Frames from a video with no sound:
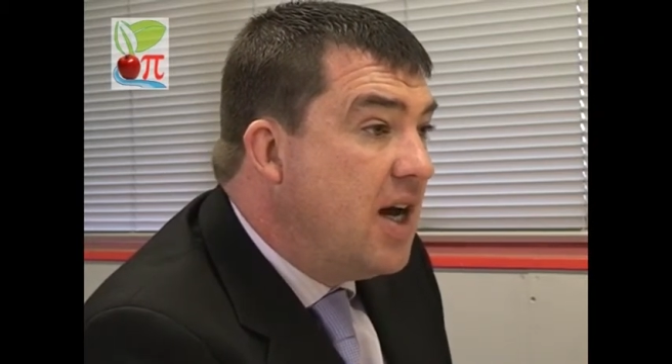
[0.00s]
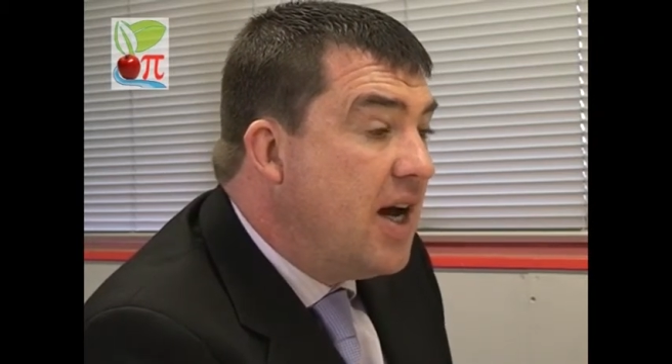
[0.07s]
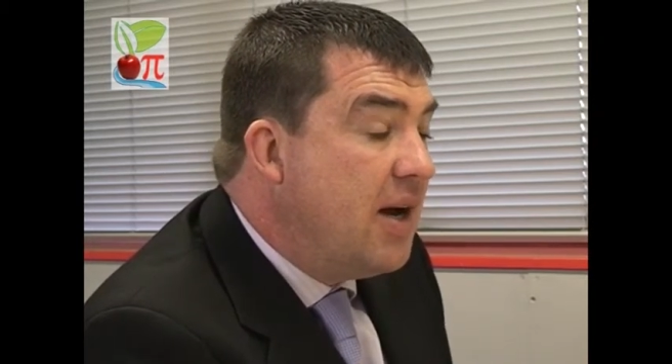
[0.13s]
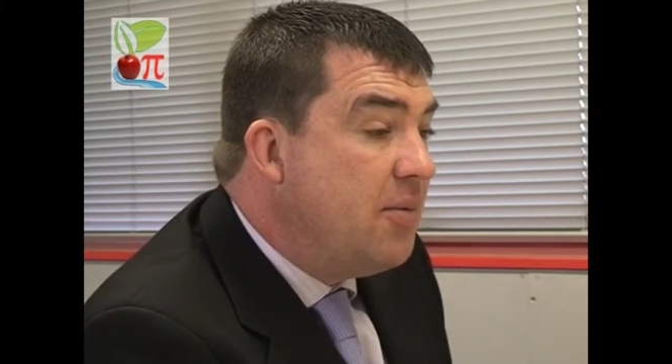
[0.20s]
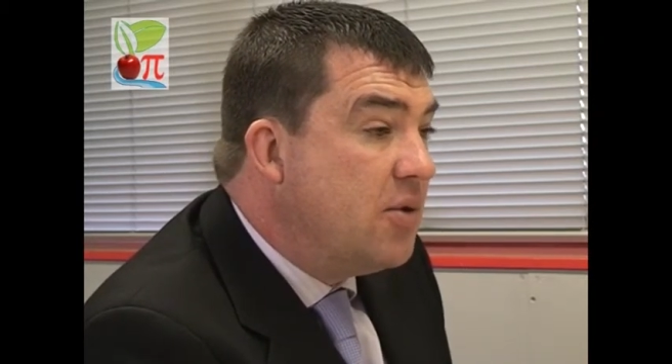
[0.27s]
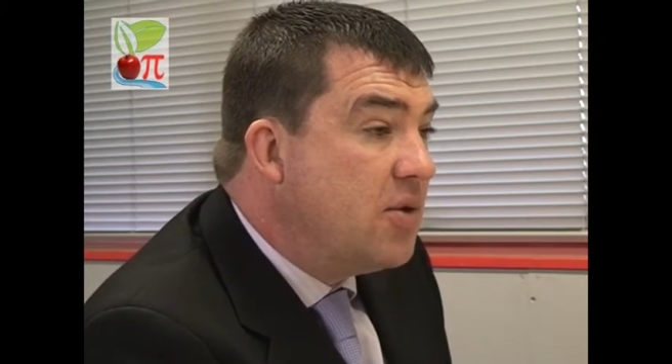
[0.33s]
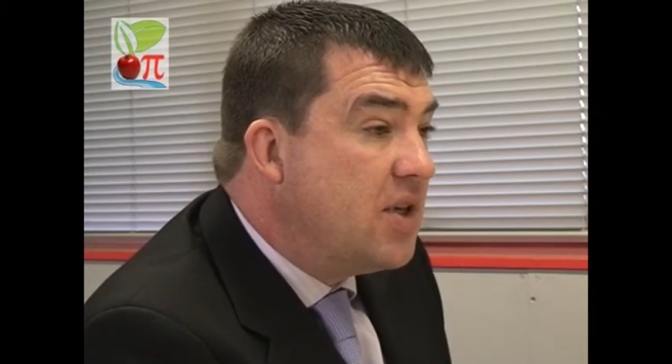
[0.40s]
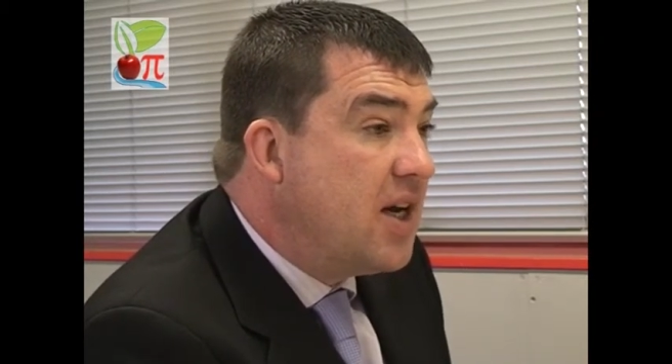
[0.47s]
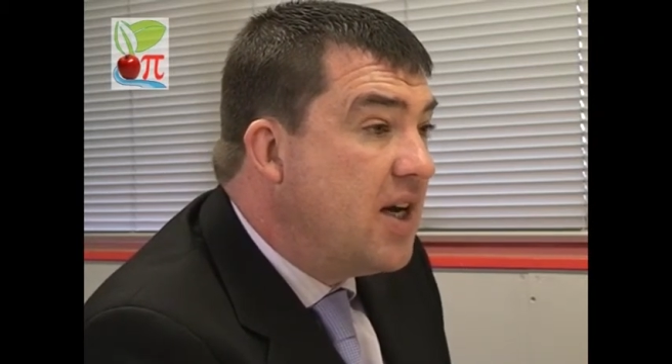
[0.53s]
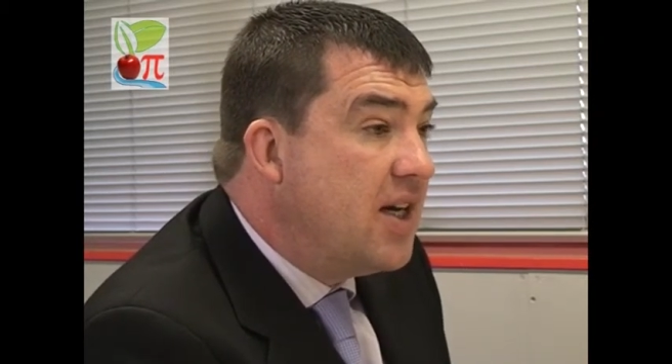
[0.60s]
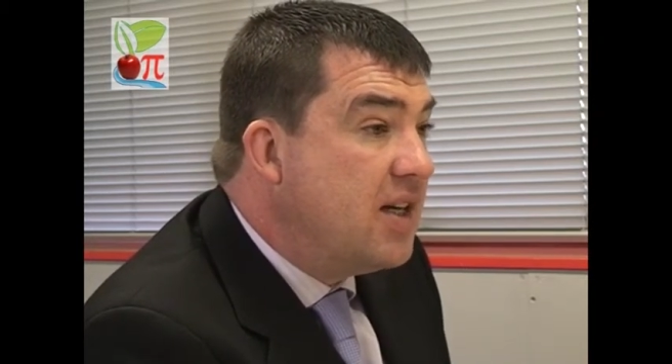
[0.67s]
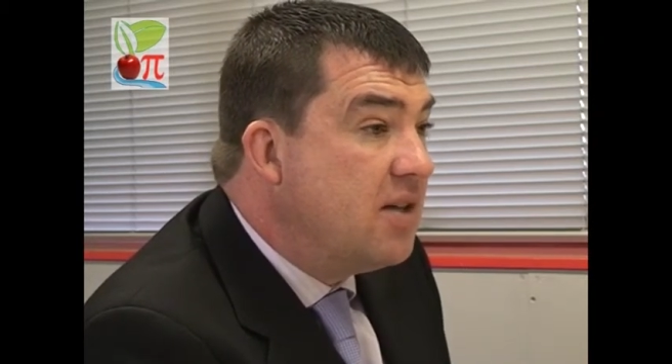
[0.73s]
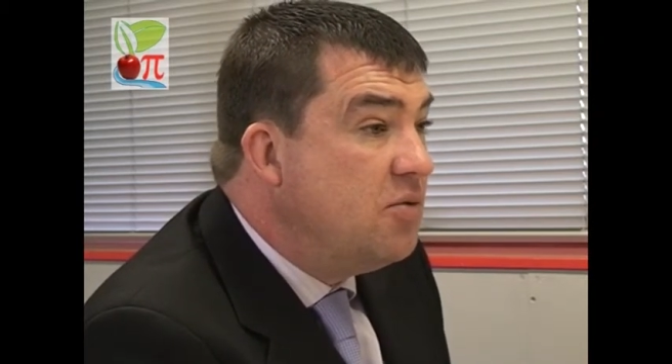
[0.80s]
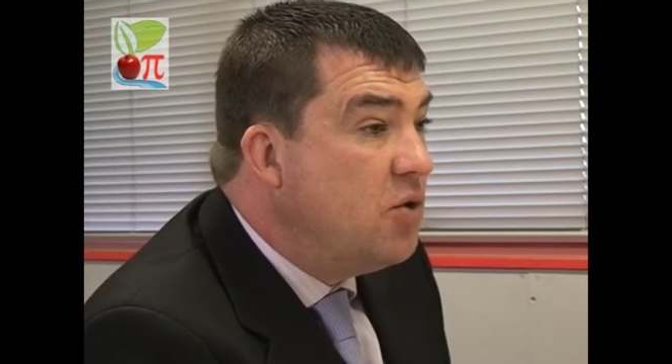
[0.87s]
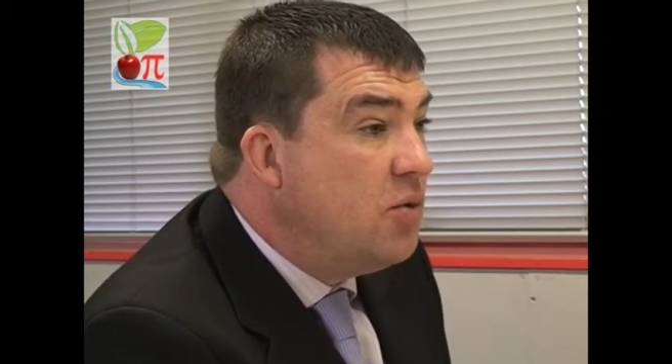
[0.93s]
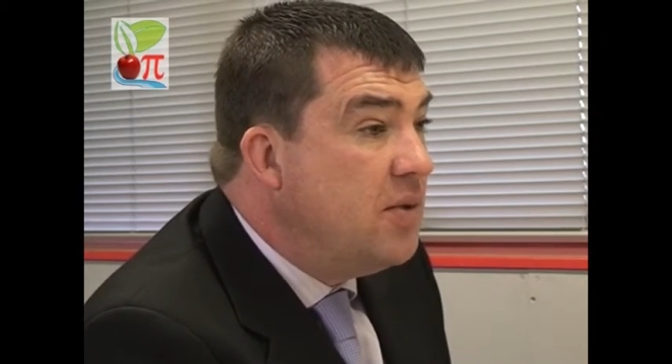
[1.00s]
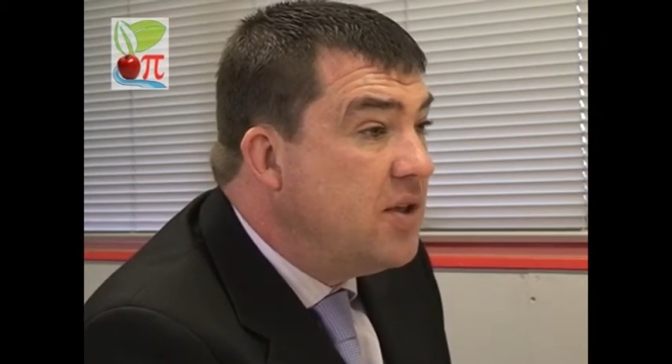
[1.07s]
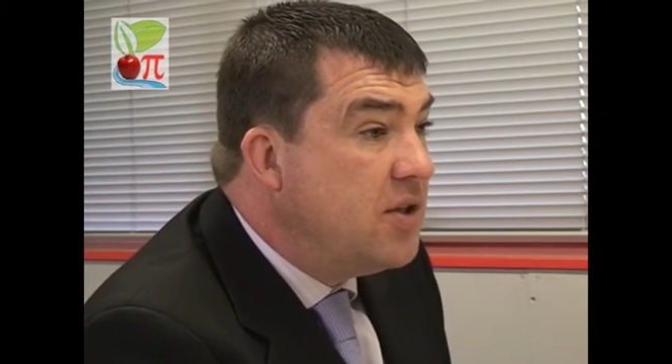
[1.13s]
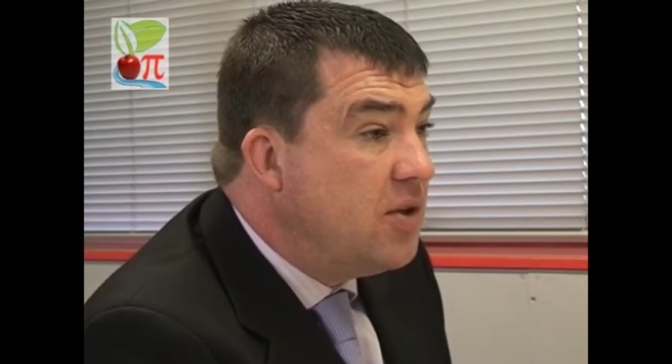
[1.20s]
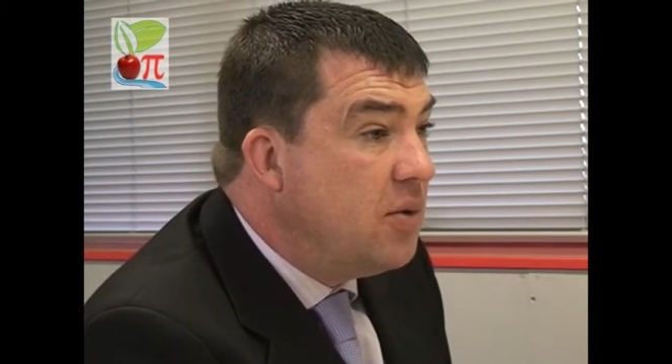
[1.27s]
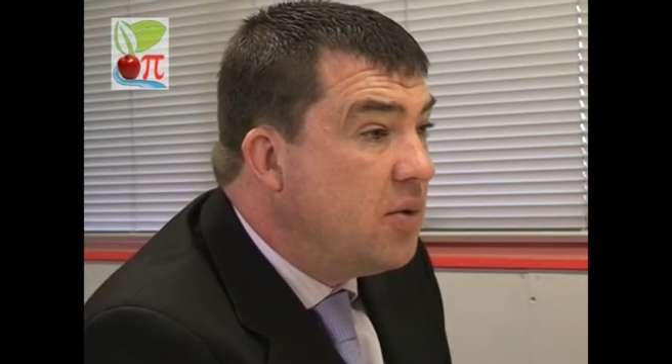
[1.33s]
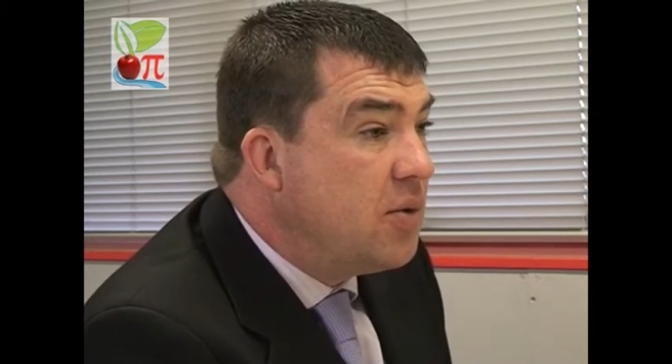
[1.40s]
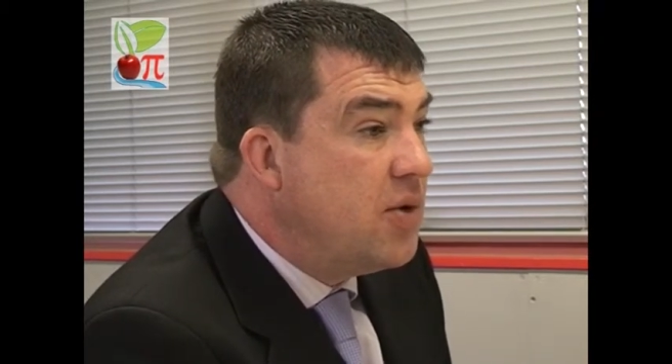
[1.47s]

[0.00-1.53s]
and will take normally 2 or